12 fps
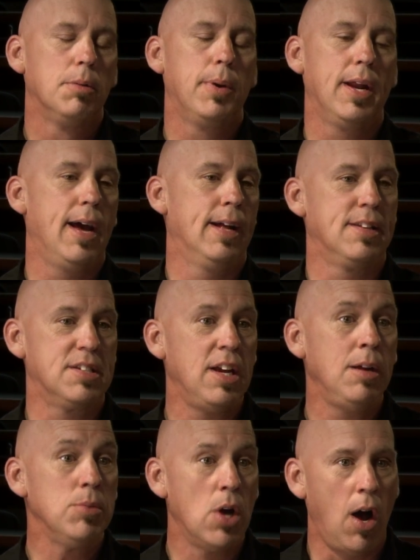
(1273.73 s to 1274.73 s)
But at the
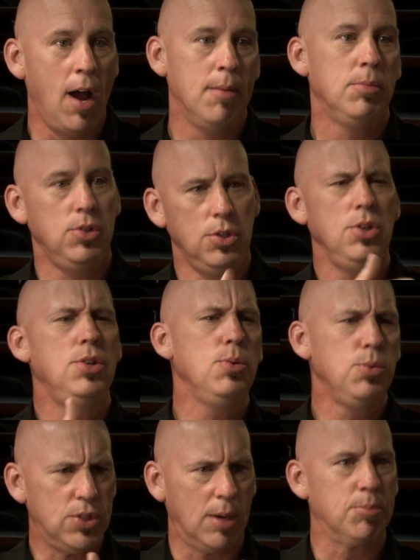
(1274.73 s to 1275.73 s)
same time,
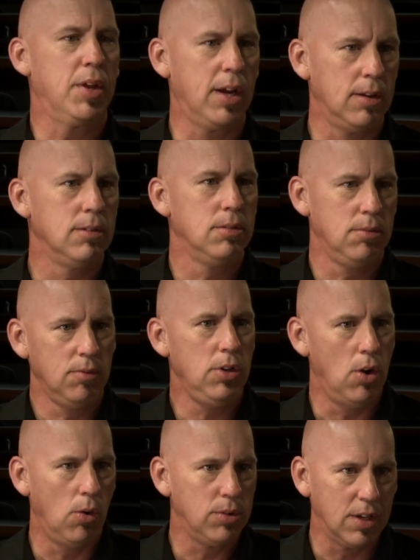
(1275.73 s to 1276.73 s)
do something,
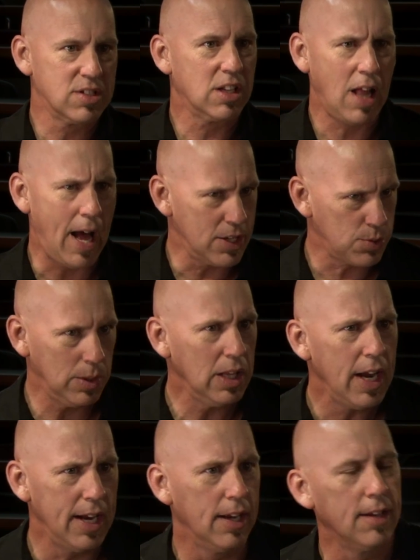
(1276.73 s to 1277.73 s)
that's class
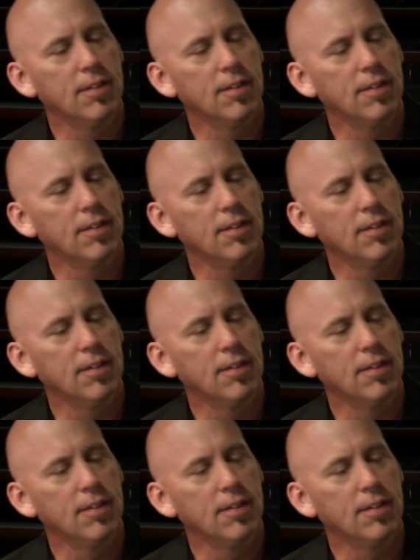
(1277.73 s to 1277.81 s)
related.